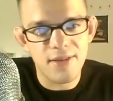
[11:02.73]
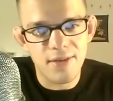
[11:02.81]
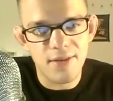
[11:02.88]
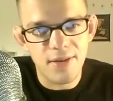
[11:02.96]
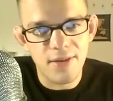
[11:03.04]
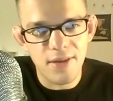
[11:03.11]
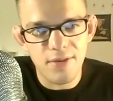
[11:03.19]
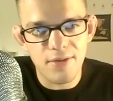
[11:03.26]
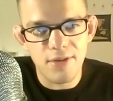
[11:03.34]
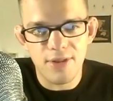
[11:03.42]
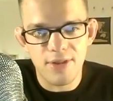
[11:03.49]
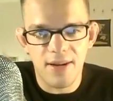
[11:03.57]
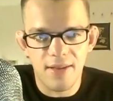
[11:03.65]
YouTube
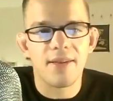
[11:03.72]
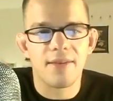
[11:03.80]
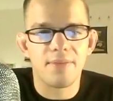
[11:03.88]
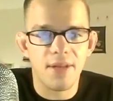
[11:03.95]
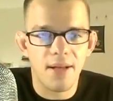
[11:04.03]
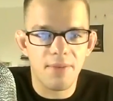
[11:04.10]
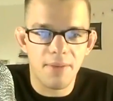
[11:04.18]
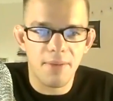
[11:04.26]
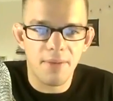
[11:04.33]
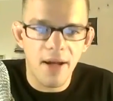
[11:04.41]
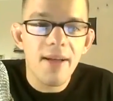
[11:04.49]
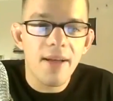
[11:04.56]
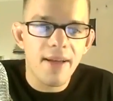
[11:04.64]
channel and blah, blah, blah.